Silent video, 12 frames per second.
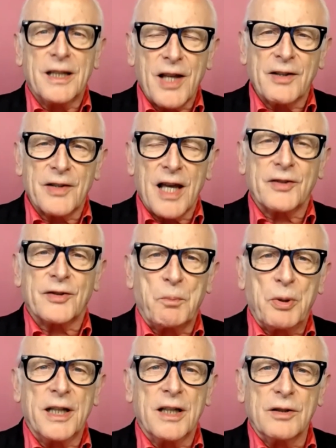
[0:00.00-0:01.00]
and that's a
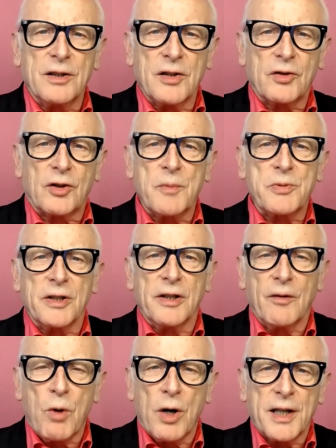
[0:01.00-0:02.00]
pretty good description
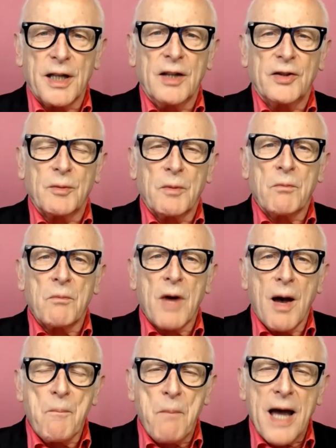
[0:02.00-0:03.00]
of what is
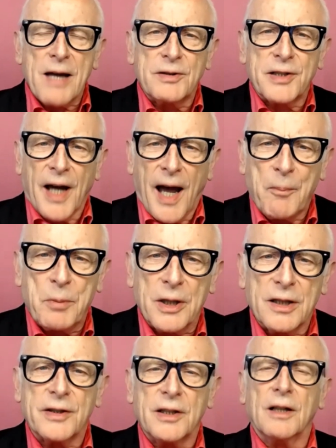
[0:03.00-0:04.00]
about to
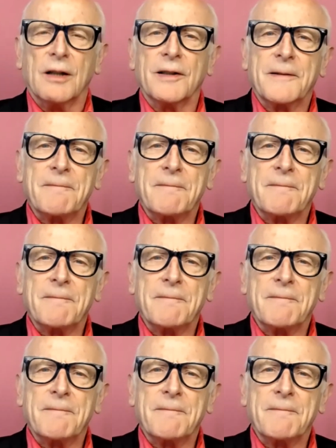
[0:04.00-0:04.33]
happen, is it not?